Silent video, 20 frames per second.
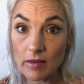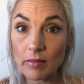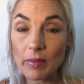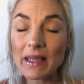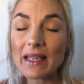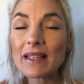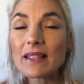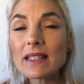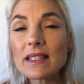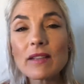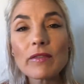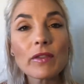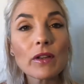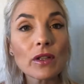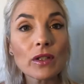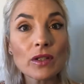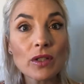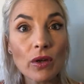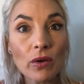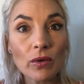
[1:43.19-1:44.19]
because if you
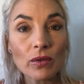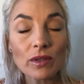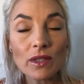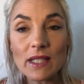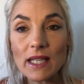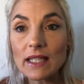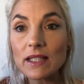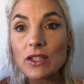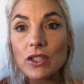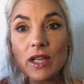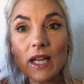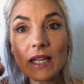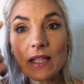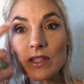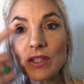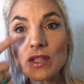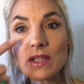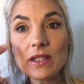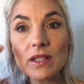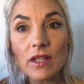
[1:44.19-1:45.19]
don't, it
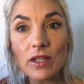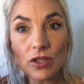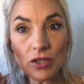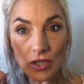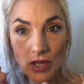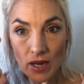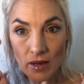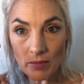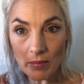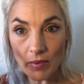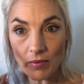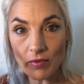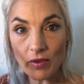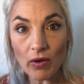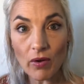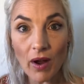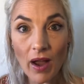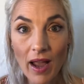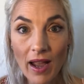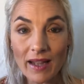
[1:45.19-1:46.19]
changes the shape of
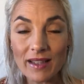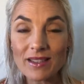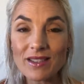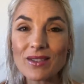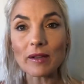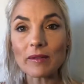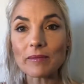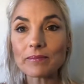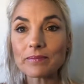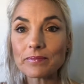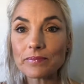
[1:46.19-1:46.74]
your eyes. Good.